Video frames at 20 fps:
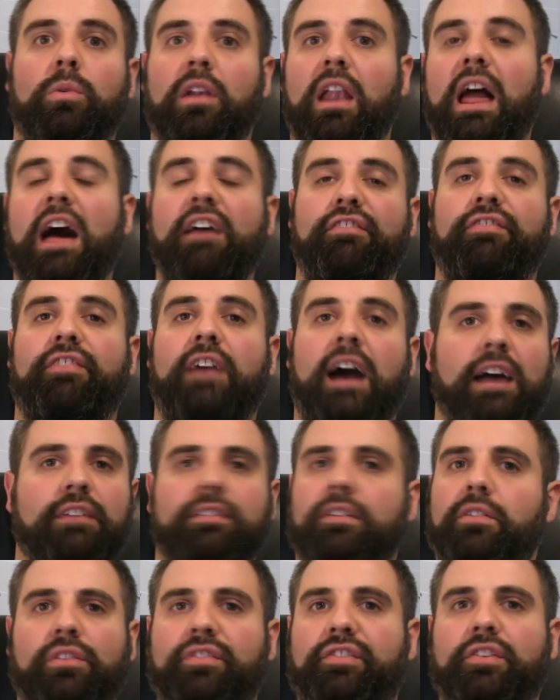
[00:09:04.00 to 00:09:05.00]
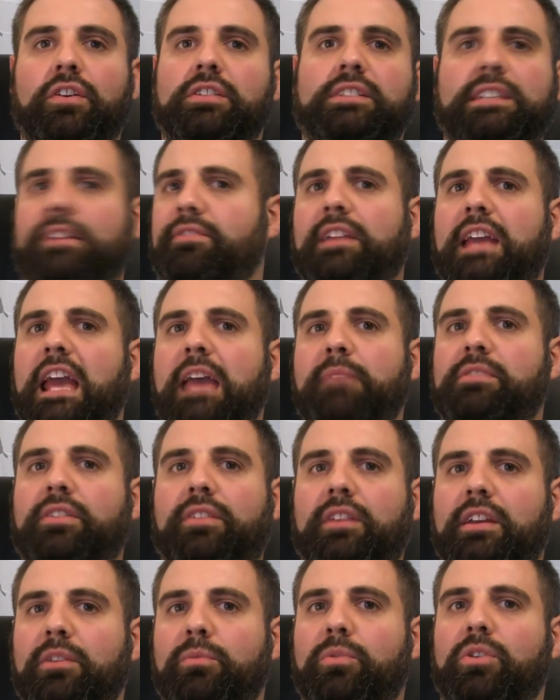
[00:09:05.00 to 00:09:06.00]
We were live 5 out of the first 7 games, I
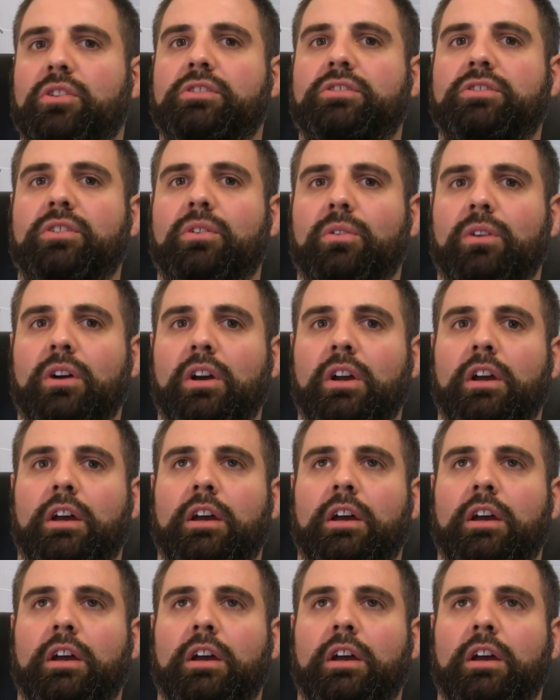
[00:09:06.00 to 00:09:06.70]
think it was. So,